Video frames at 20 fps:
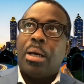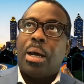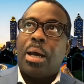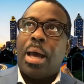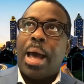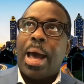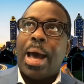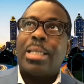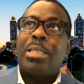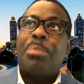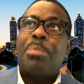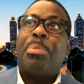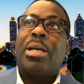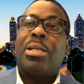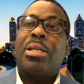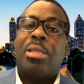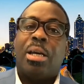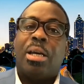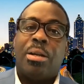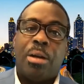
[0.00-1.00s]
aspects
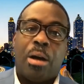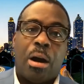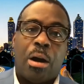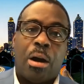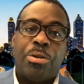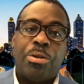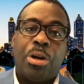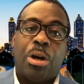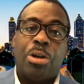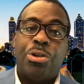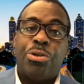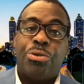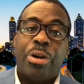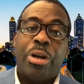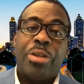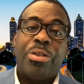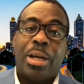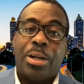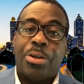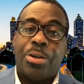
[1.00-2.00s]
that
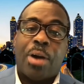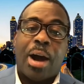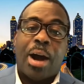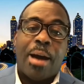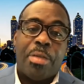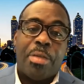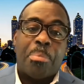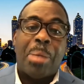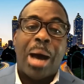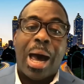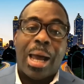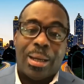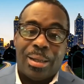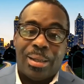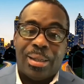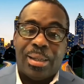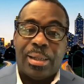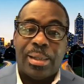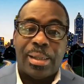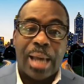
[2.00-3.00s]
that drive the
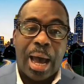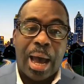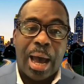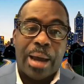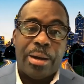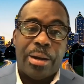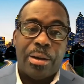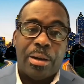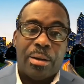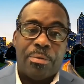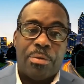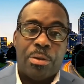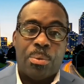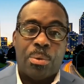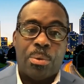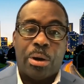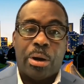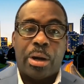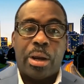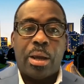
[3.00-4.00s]
policy side of the
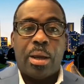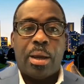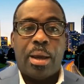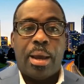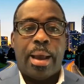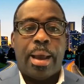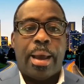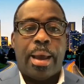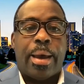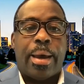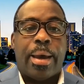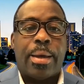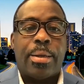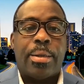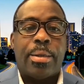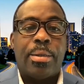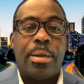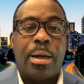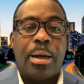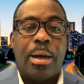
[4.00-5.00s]
work. And
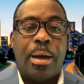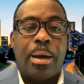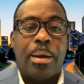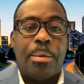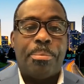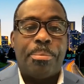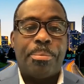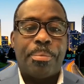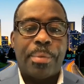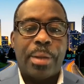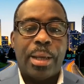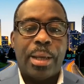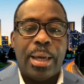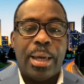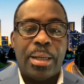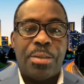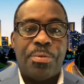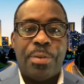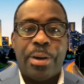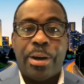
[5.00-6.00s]

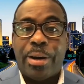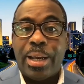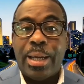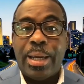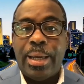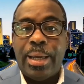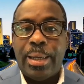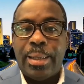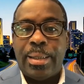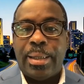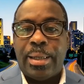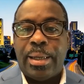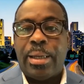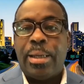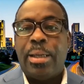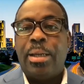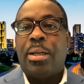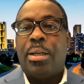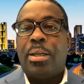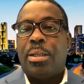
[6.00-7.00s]
it's very easy
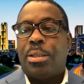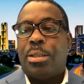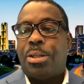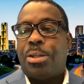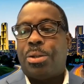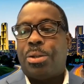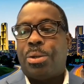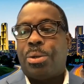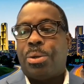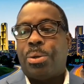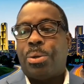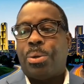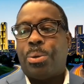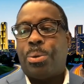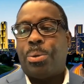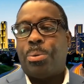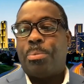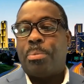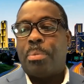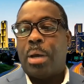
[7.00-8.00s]

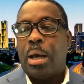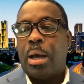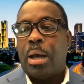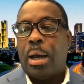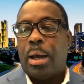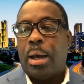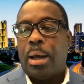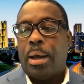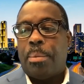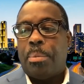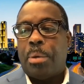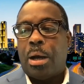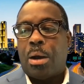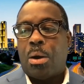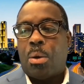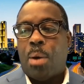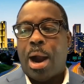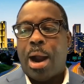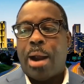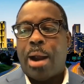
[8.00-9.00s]
to
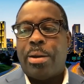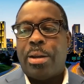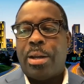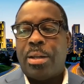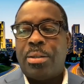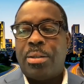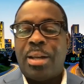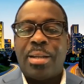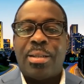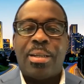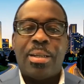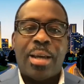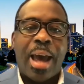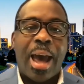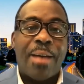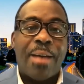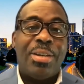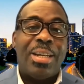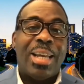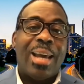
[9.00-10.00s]
to
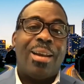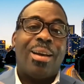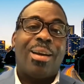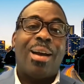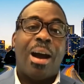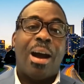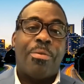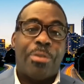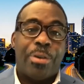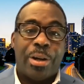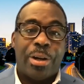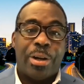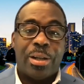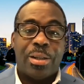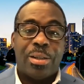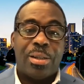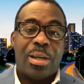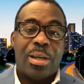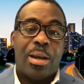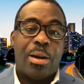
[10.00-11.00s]
have data
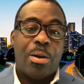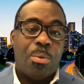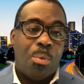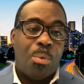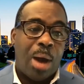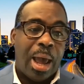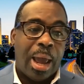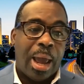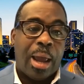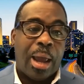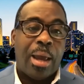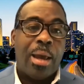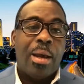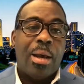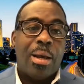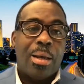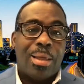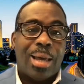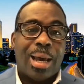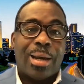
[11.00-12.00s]
governance in a way
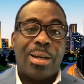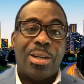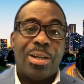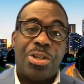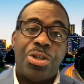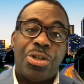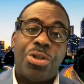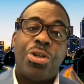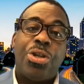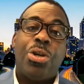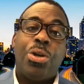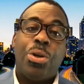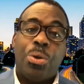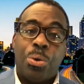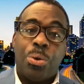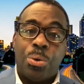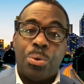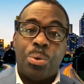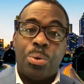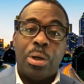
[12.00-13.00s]
that can
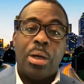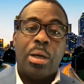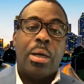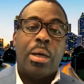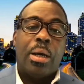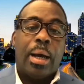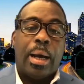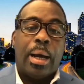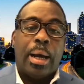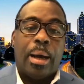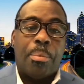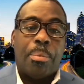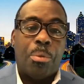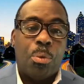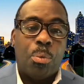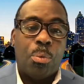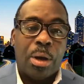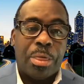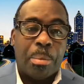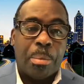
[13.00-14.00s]
skew
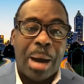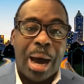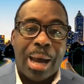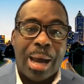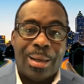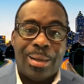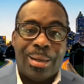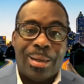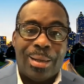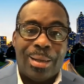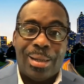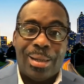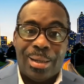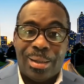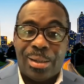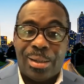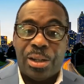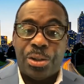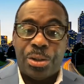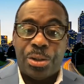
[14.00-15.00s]
what the policy
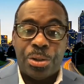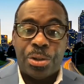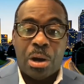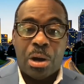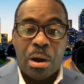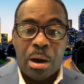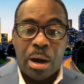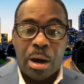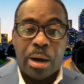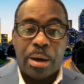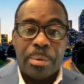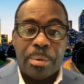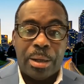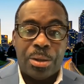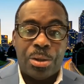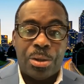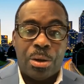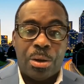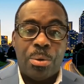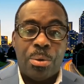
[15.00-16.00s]
decisions are. And
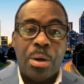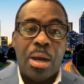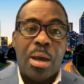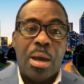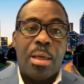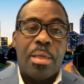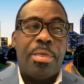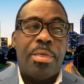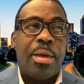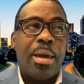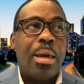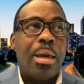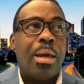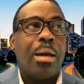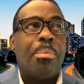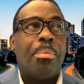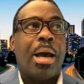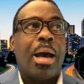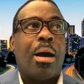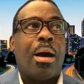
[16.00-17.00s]
so thinking
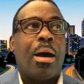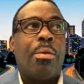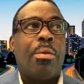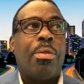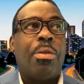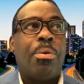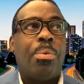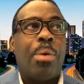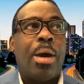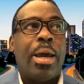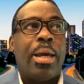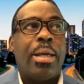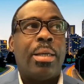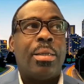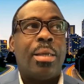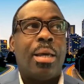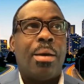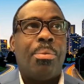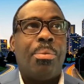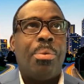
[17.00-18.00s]
about the ways
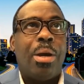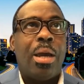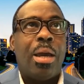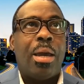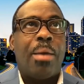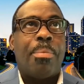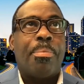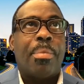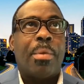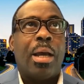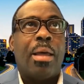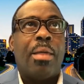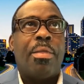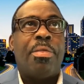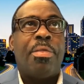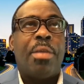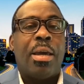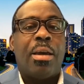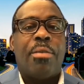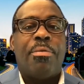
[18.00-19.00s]
that we
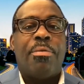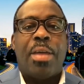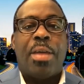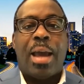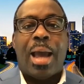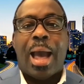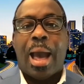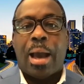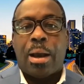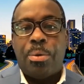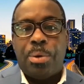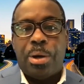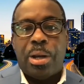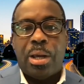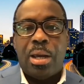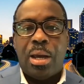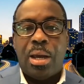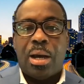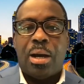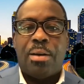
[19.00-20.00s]
think of the
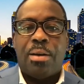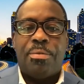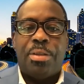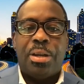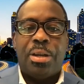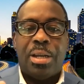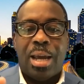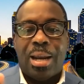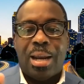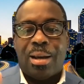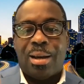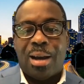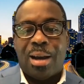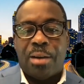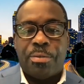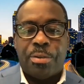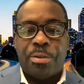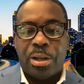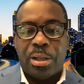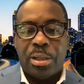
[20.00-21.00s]
equity of the data
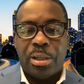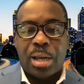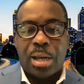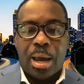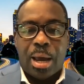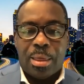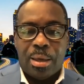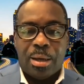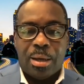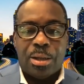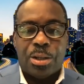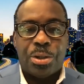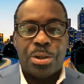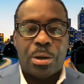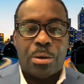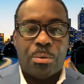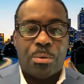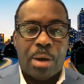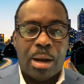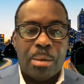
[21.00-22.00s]
governance, I think is
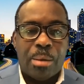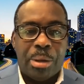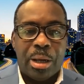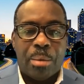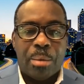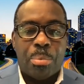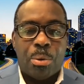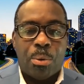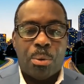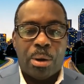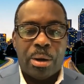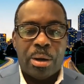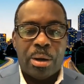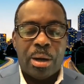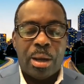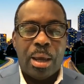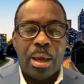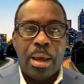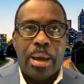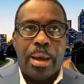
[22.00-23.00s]
incredibly important,
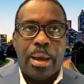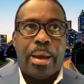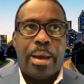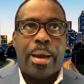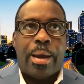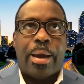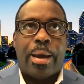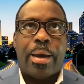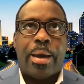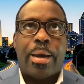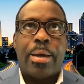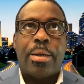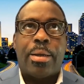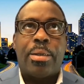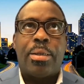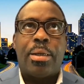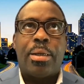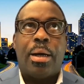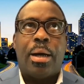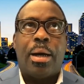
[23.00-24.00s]
and
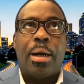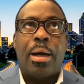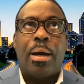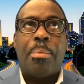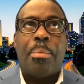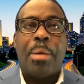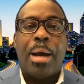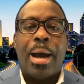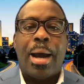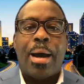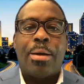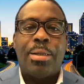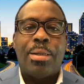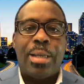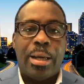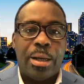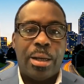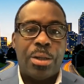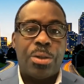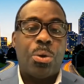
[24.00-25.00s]
how
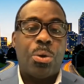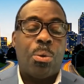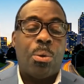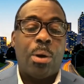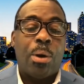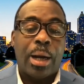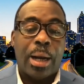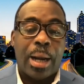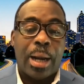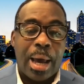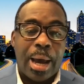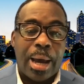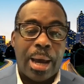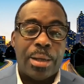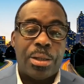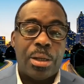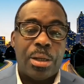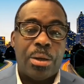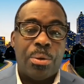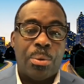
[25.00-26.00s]
data is
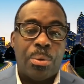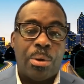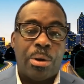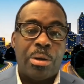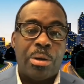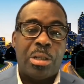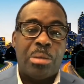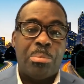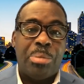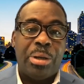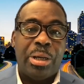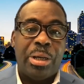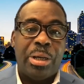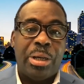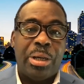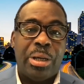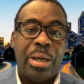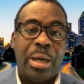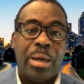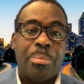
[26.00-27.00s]
organized in order to
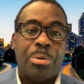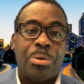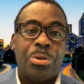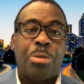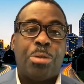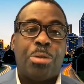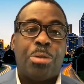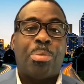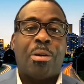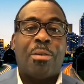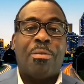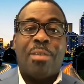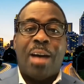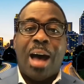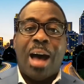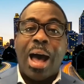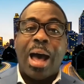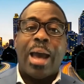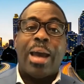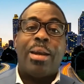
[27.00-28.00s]
be able to
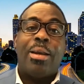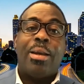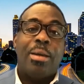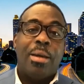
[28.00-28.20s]
provide